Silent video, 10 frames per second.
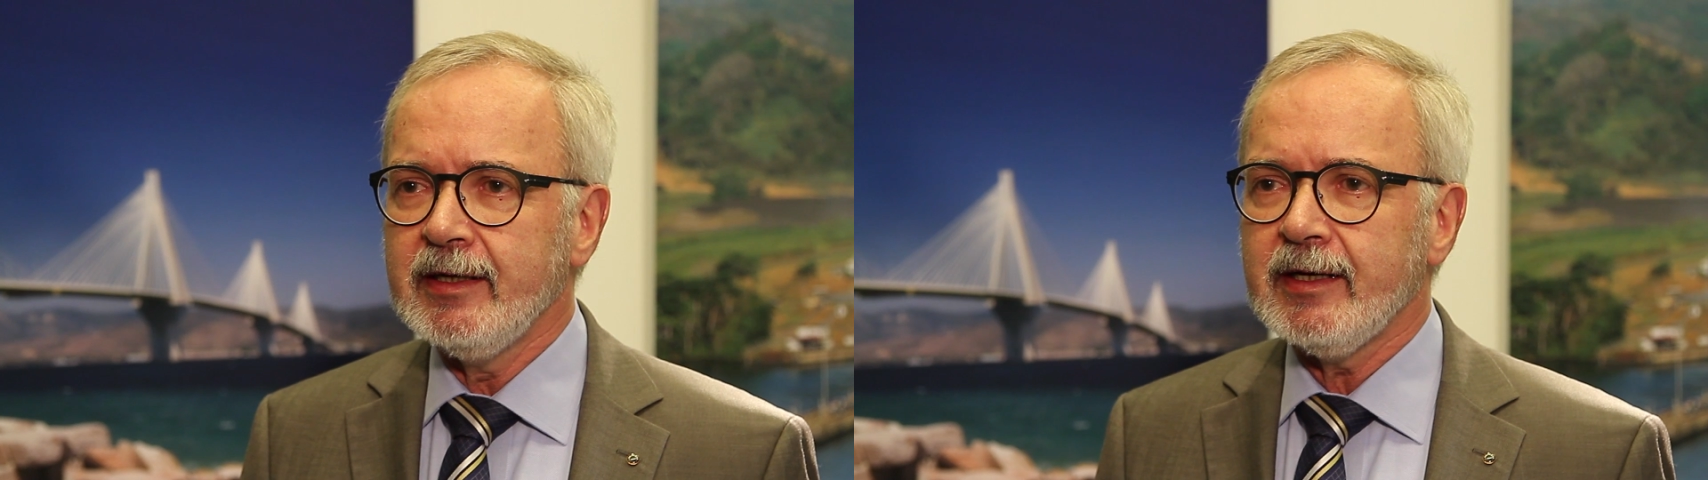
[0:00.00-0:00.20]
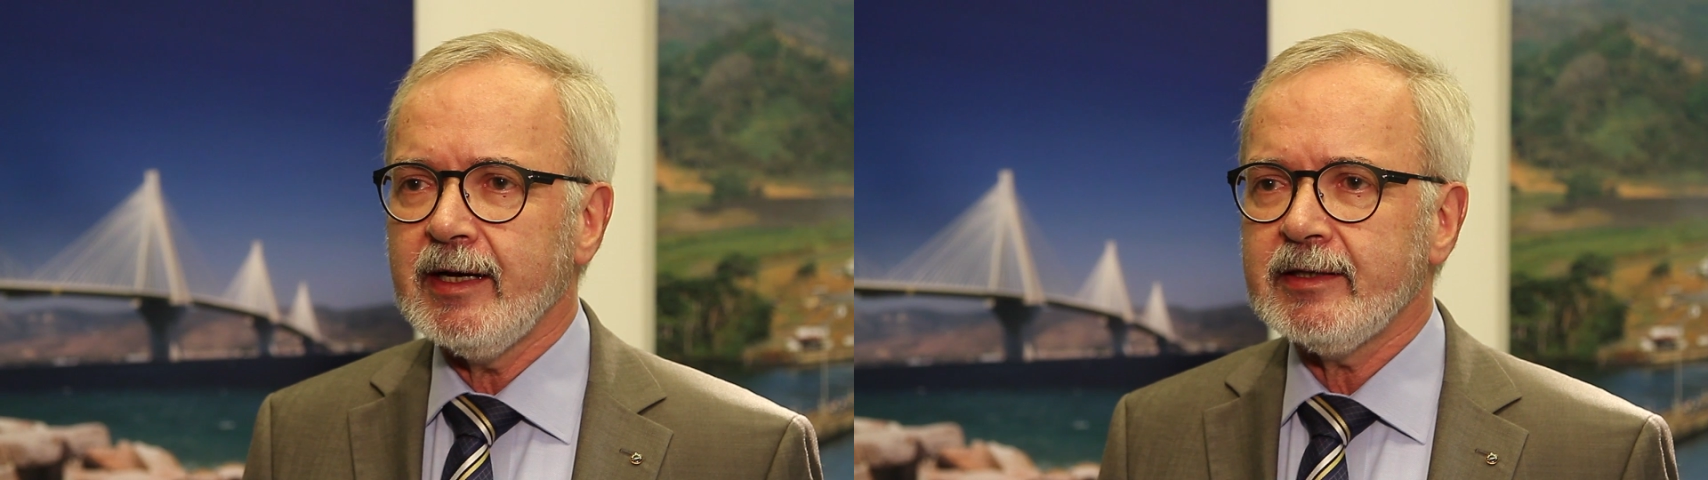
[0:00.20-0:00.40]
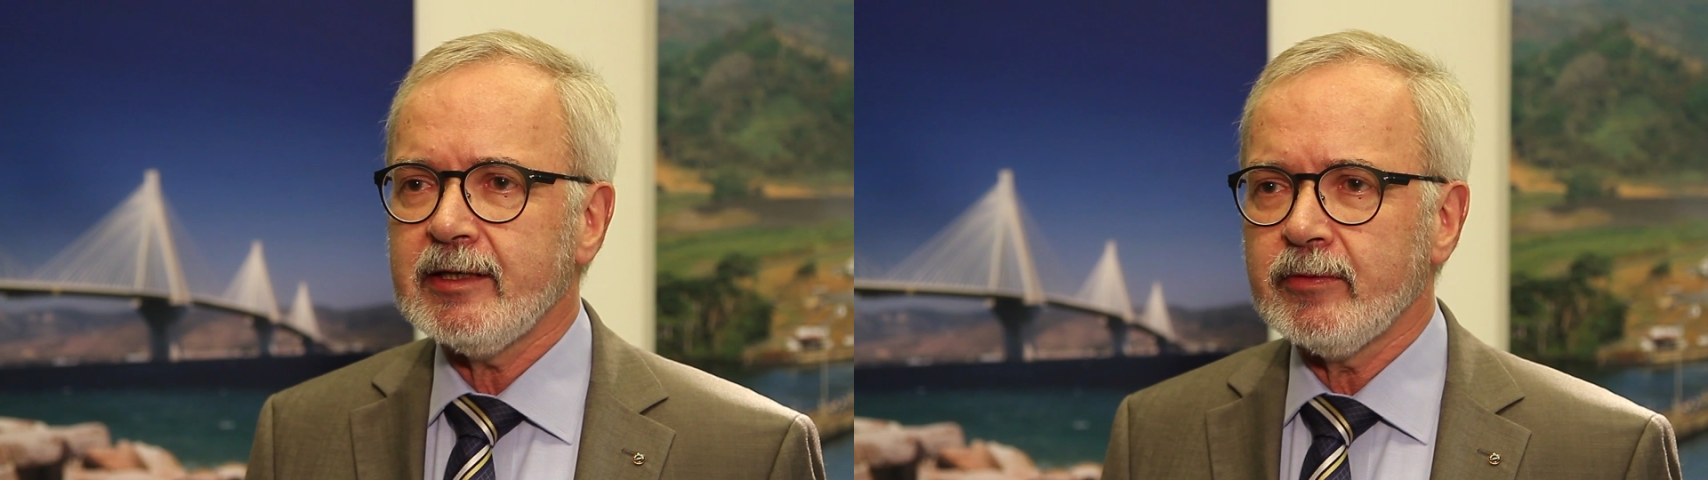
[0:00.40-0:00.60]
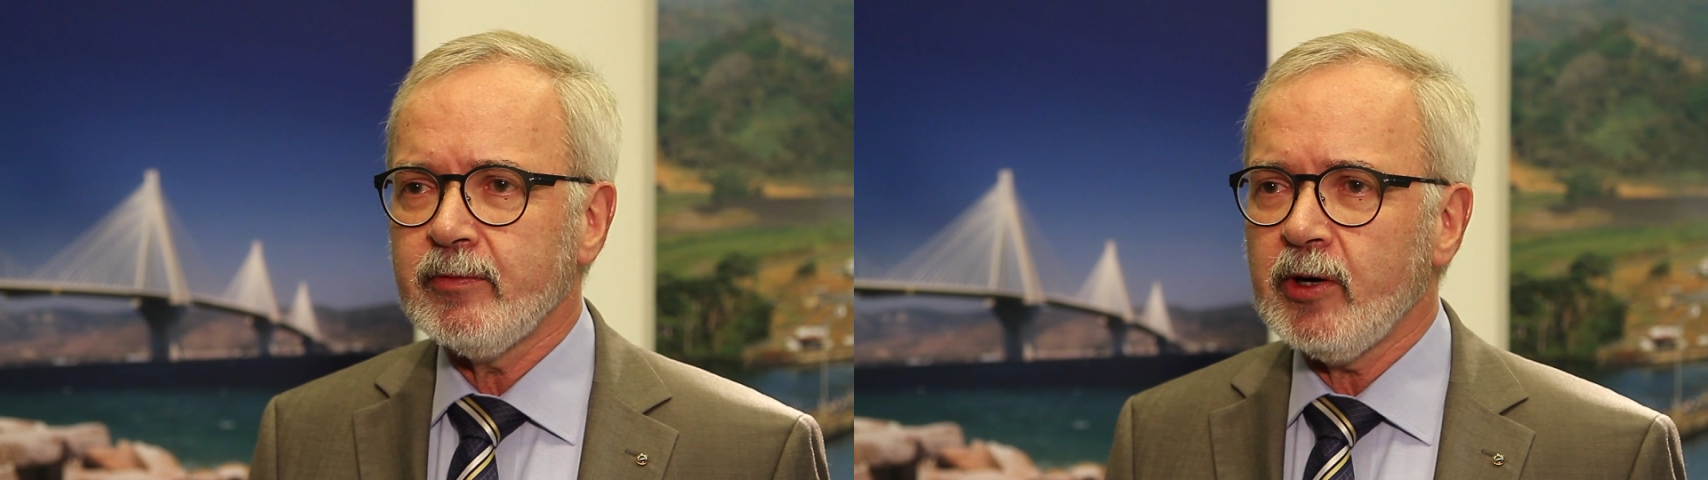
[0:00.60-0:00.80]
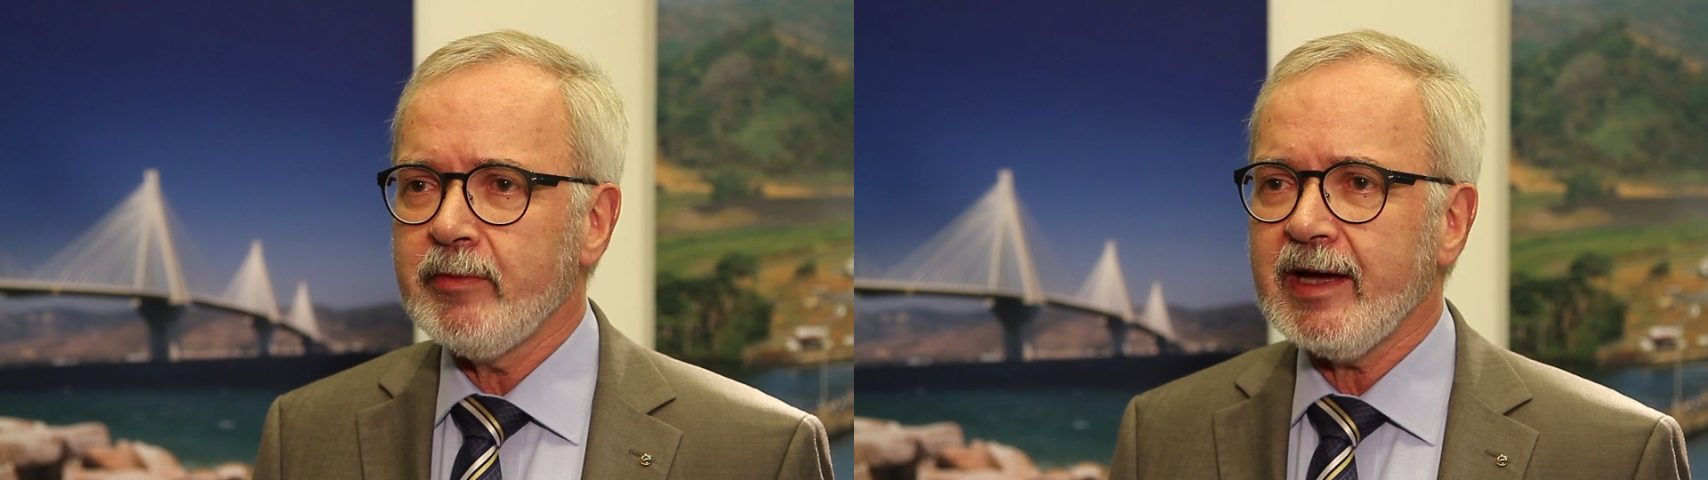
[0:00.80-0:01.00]
and
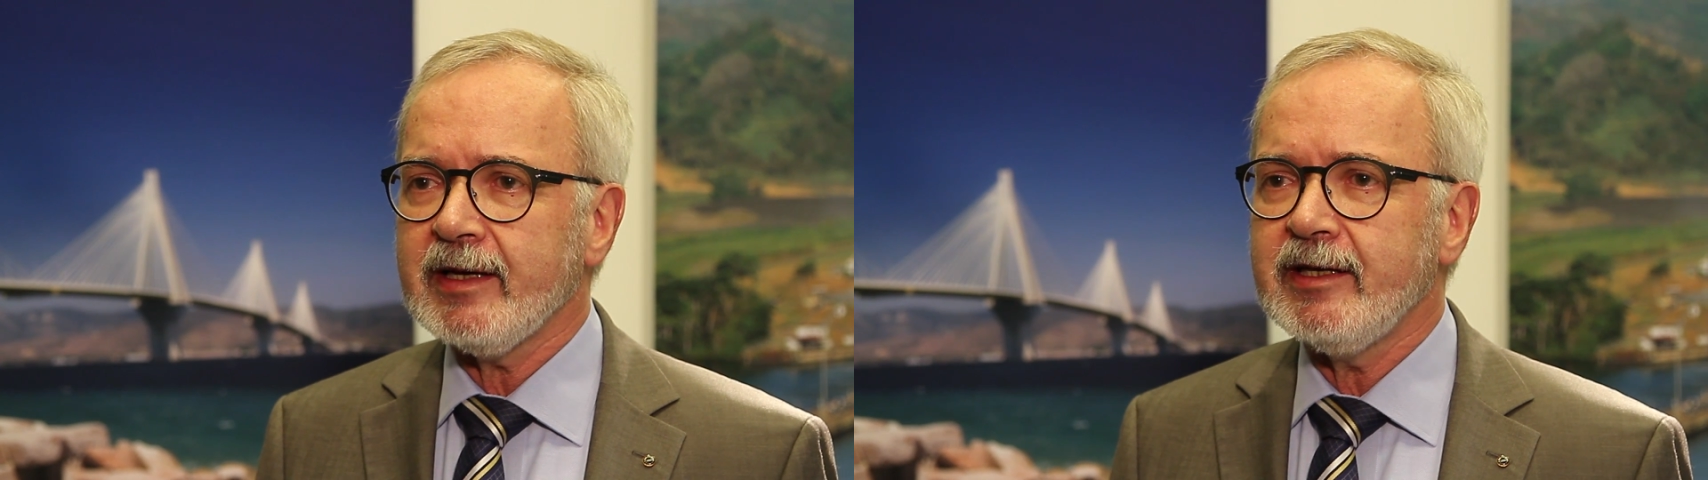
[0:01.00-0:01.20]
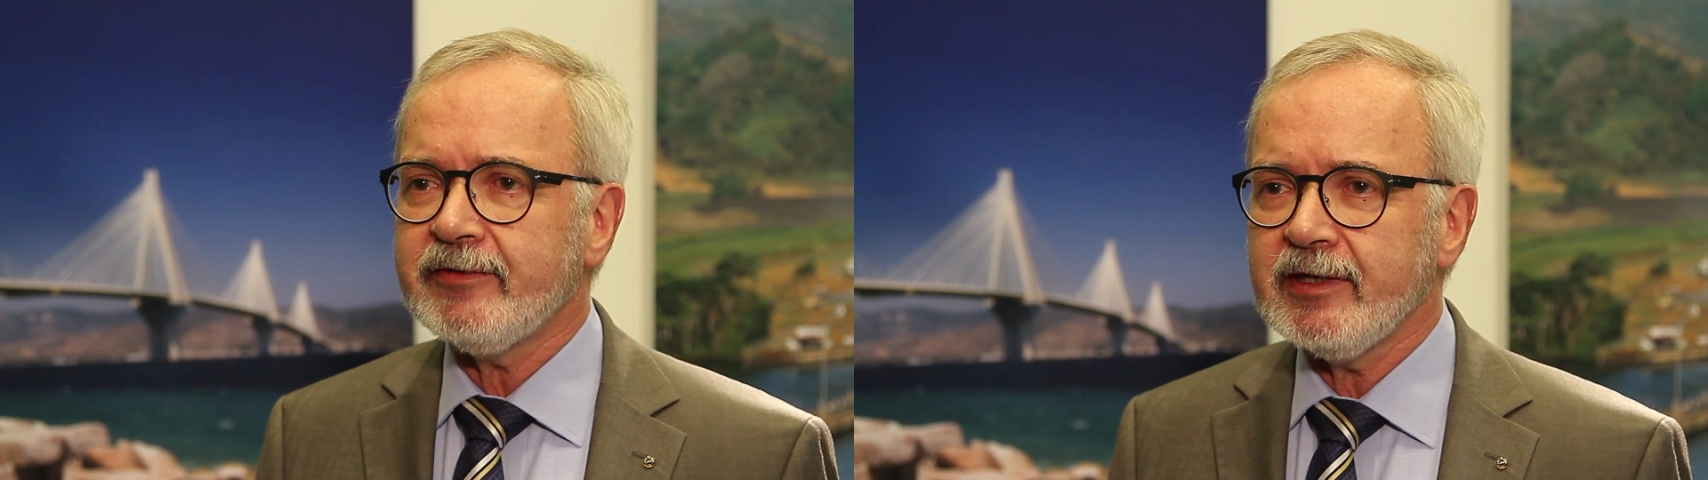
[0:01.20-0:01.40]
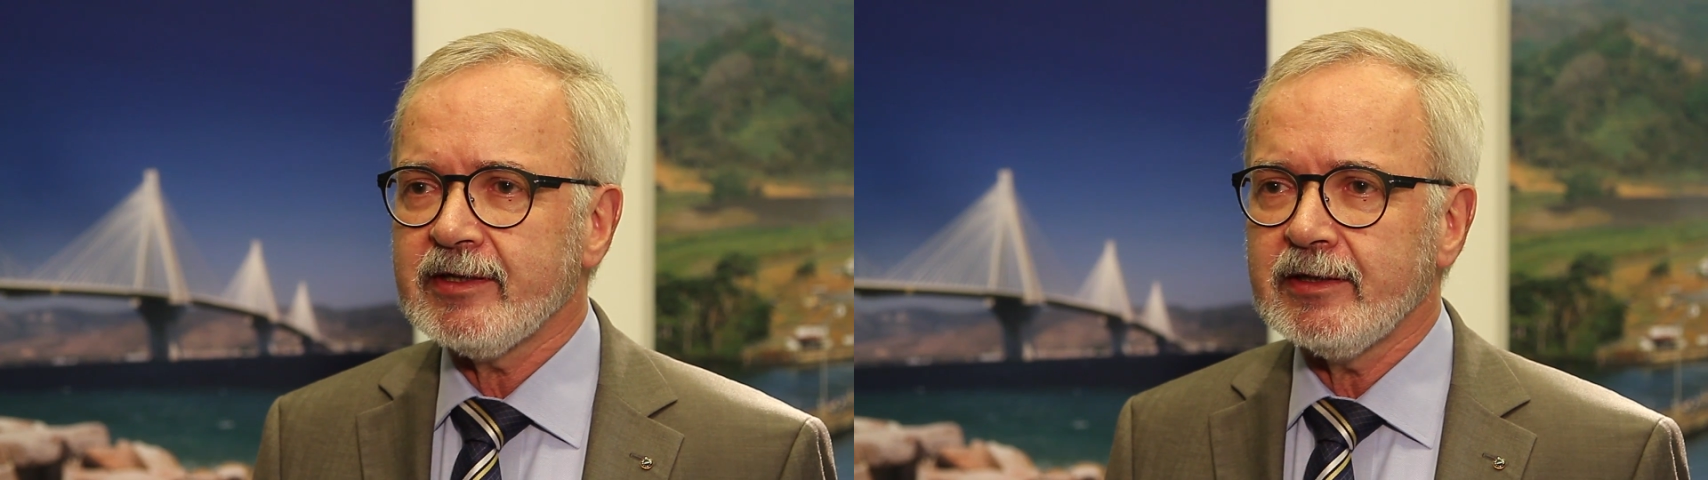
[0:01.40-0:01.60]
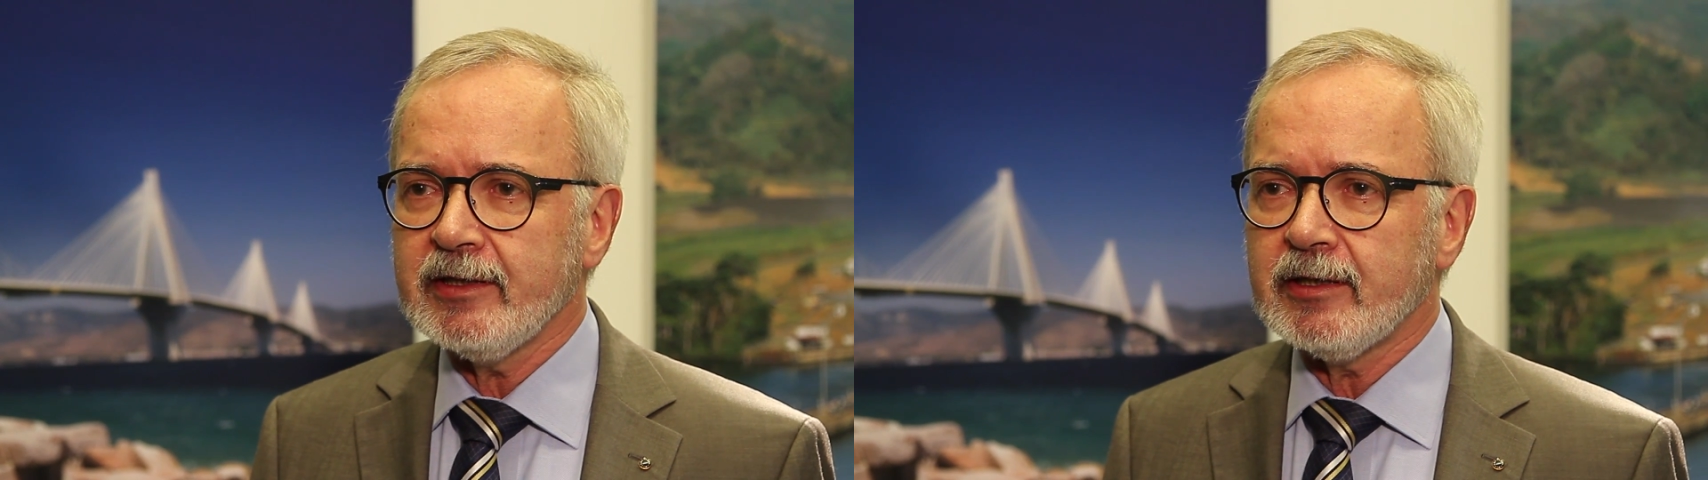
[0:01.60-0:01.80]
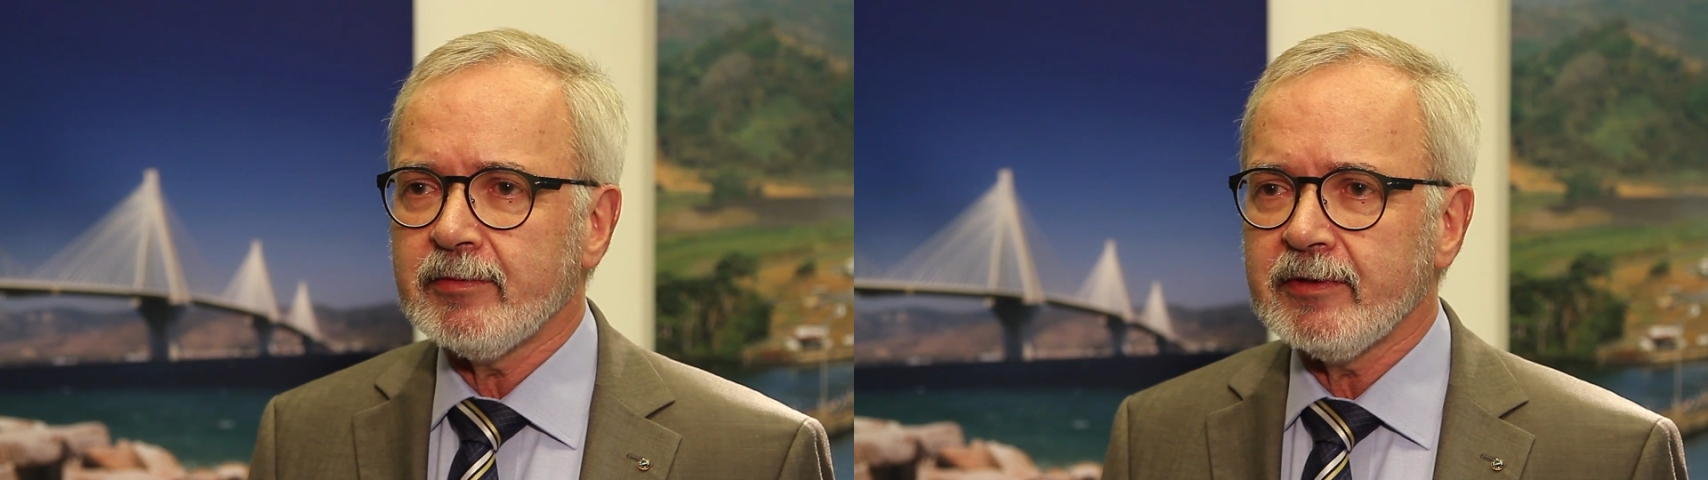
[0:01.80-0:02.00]
it will make a difference in
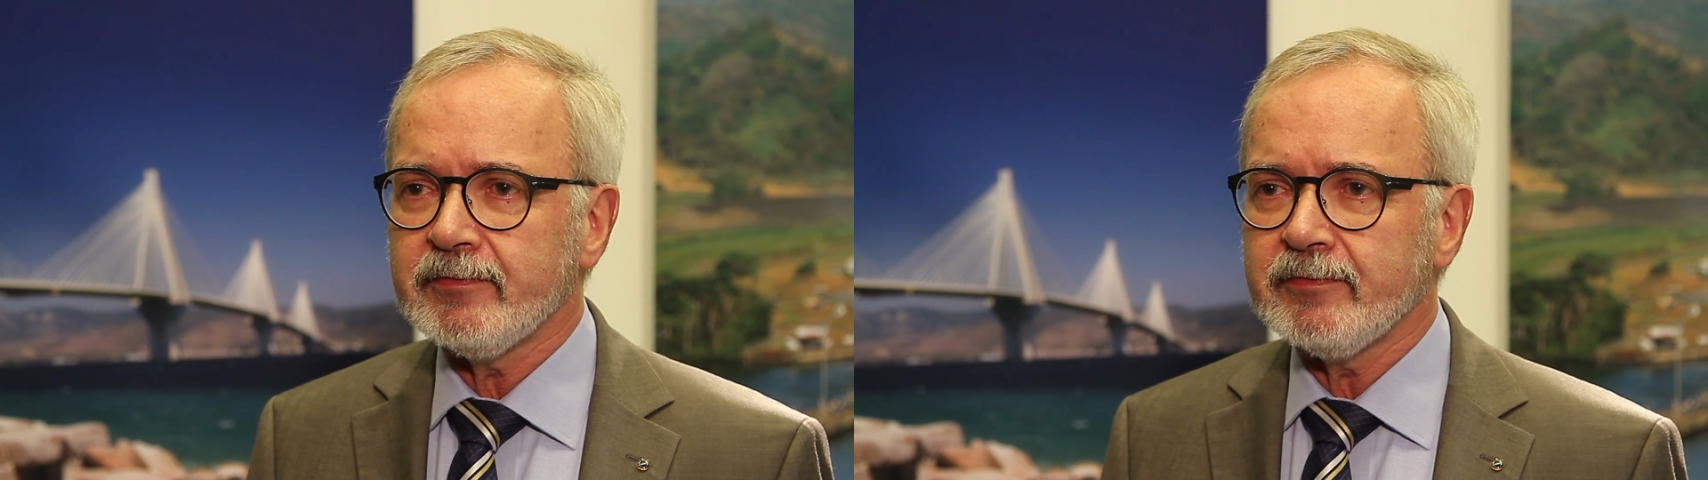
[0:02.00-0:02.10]
Europe.